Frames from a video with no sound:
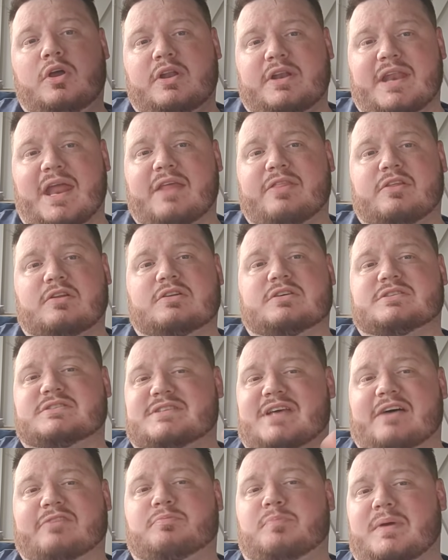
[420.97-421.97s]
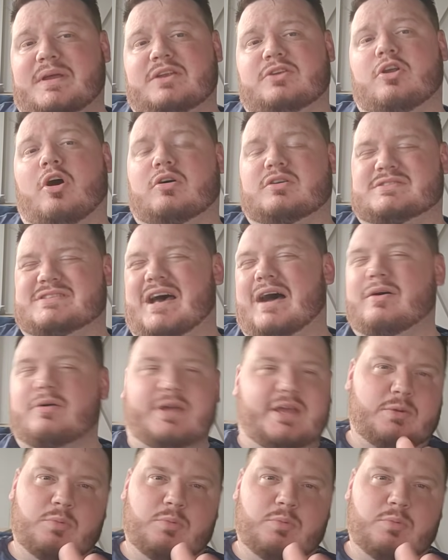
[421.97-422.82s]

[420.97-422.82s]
Netherlands have been knocked out.